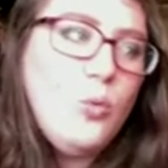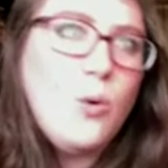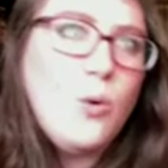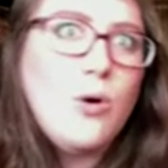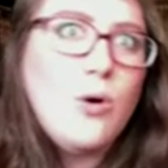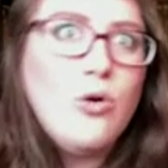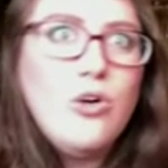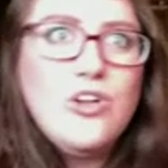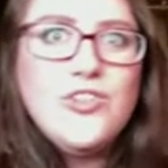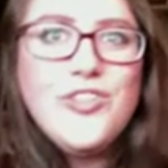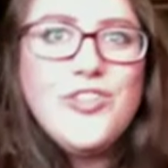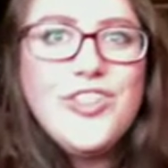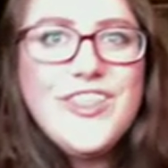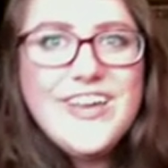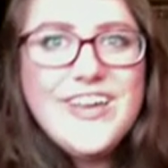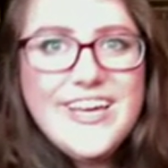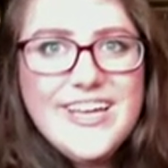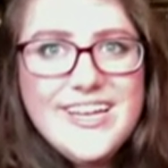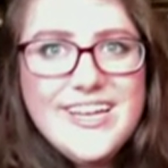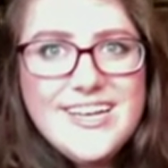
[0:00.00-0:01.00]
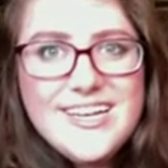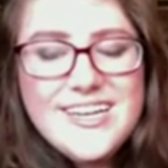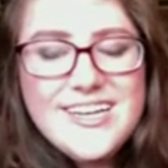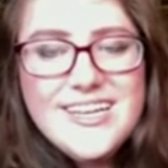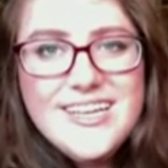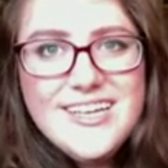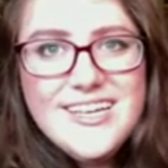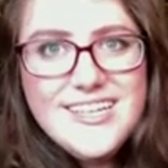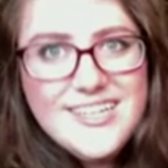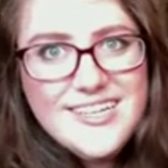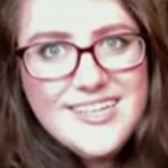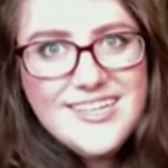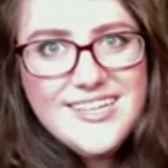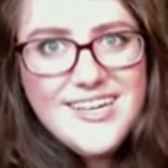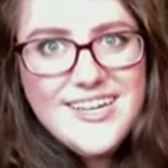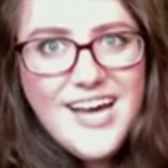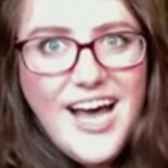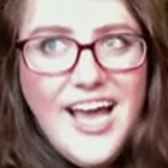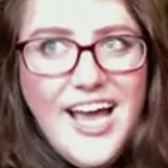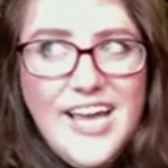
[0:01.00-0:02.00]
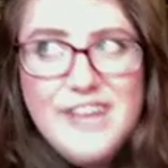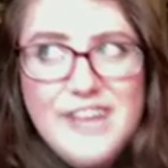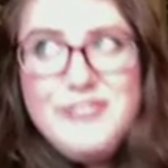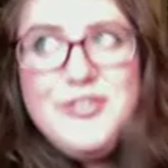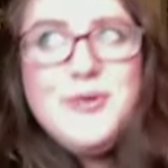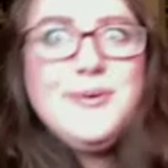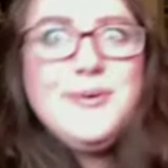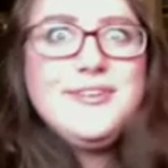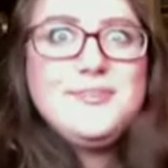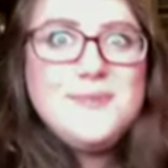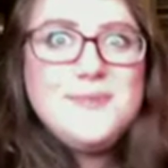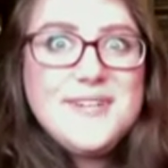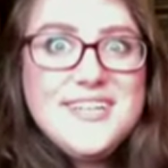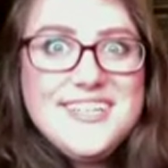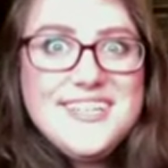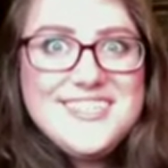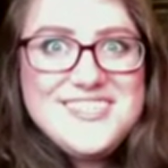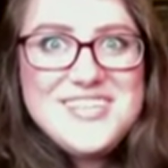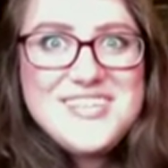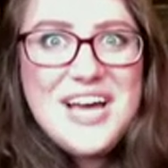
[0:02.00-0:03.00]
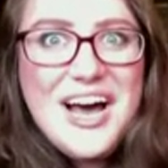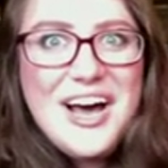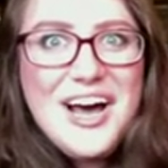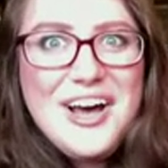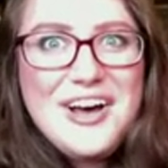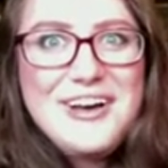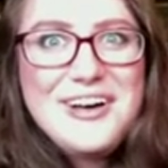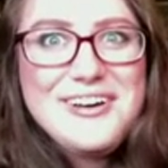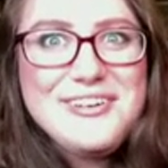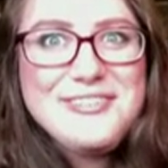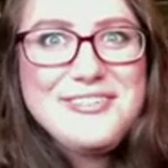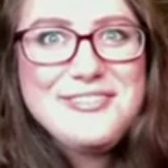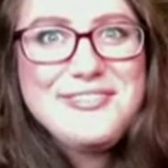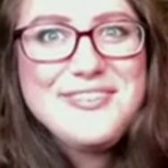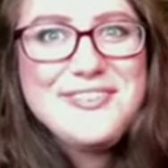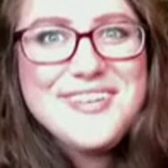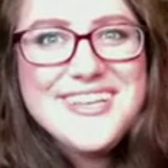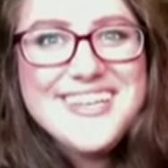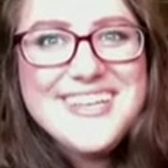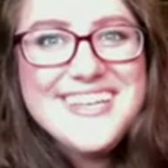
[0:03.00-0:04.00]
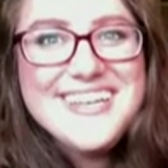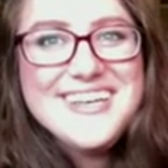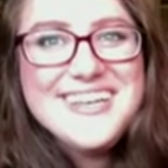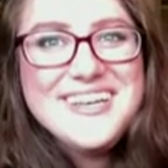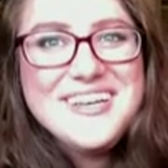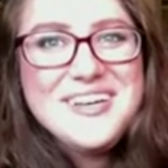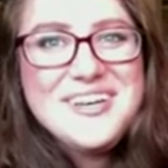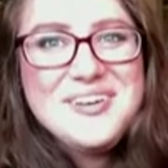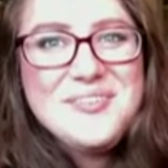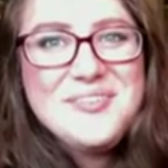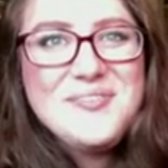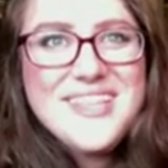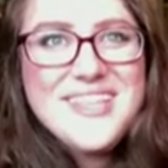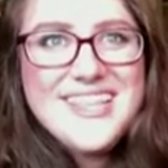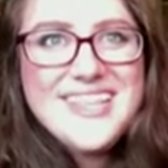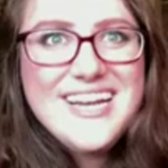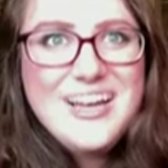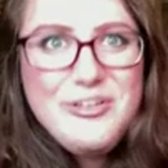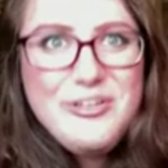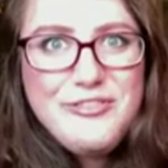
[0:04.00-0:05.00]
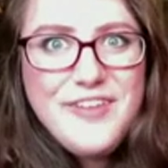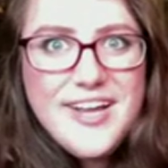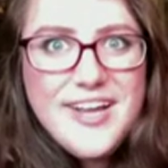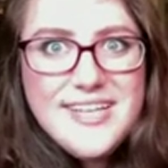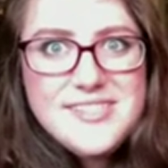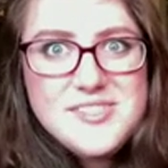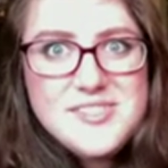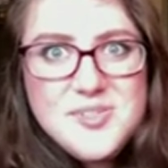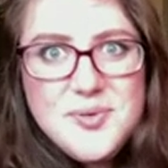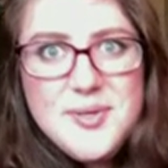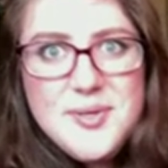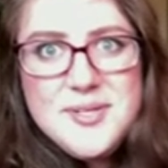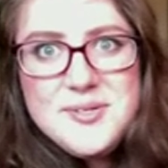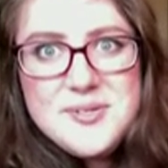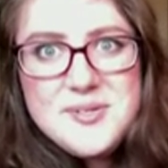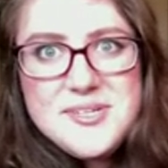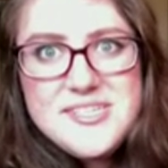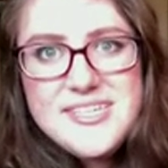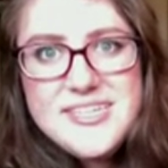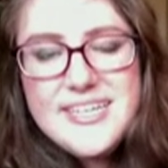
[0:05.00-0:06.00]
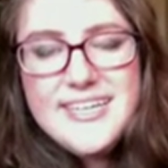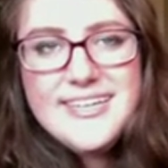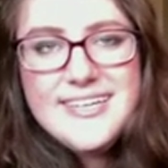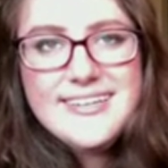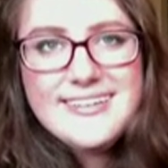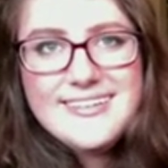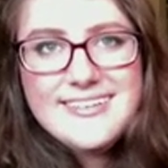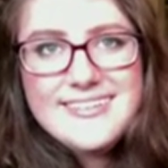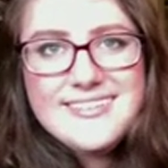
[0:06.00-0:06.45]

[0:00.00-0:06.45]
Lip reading: world that I have no experience of, but that I find so interesting.